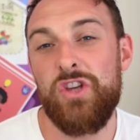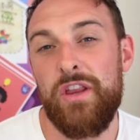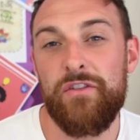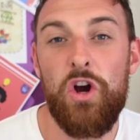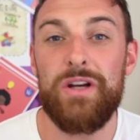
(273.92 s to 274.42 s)
So
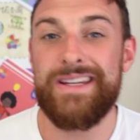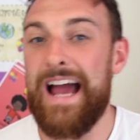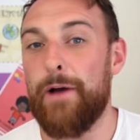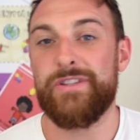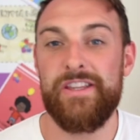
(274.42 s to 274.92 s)
they've got
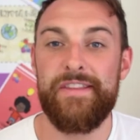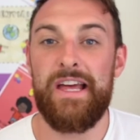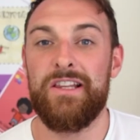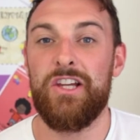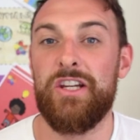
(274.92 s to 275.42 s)
gaps in
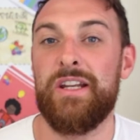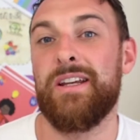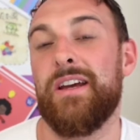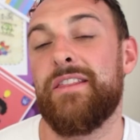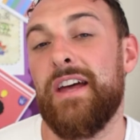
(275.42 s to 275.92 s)
their
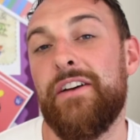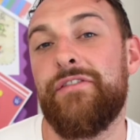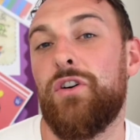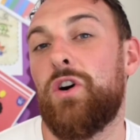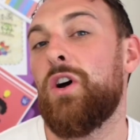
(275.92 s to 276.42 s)
learning and
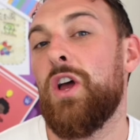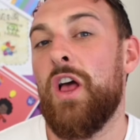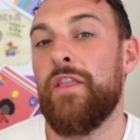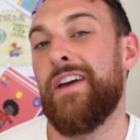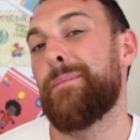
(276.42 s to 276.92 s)
therefore
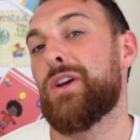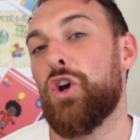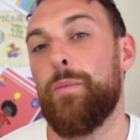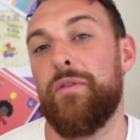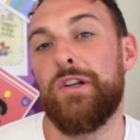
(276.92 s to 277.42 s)
they've
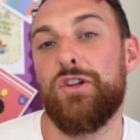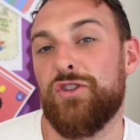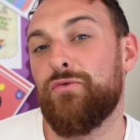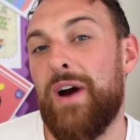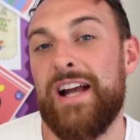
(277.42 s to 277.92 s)
become a
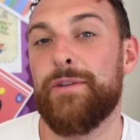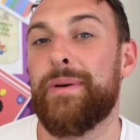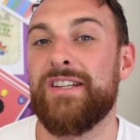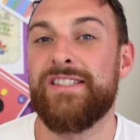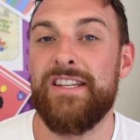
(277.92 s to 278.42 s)
reluctant writer
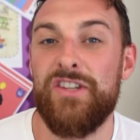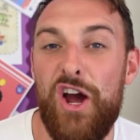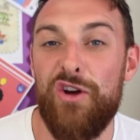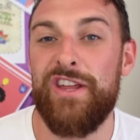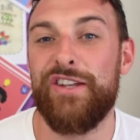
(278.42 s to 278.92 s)
because they
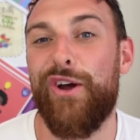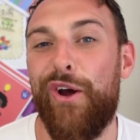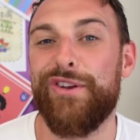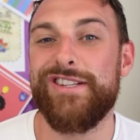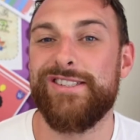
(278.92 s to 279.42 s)
know they
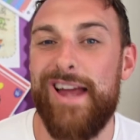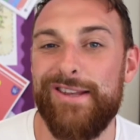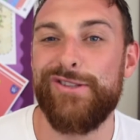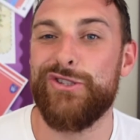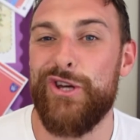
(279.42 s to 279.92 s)
don't
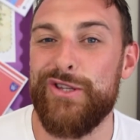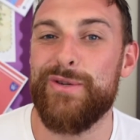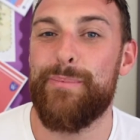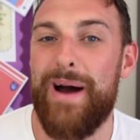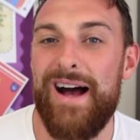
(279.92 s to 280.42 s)
understand
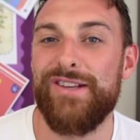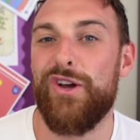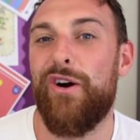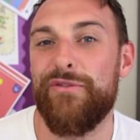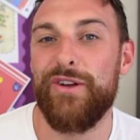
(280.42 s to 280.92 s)
certain
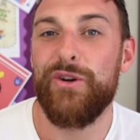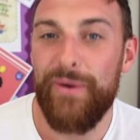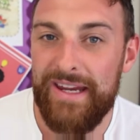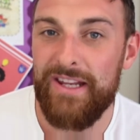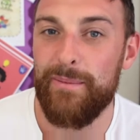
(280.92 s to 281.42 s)
parts of the
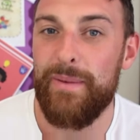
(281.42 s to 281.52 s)
curriculum.